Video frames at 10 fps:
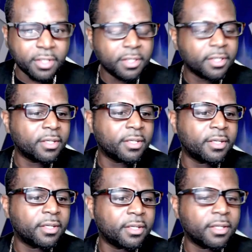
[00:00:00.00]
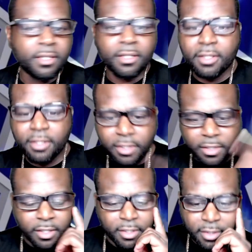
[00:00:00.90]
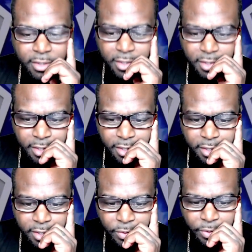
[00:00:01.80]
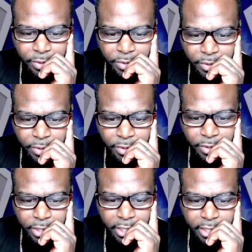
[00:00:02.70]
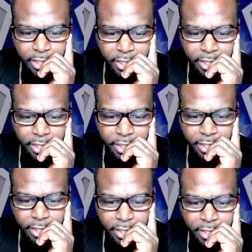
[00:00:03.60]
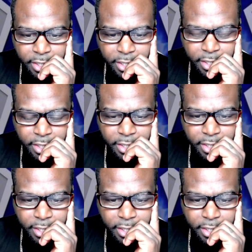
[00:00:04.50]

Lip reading: Nothing is said.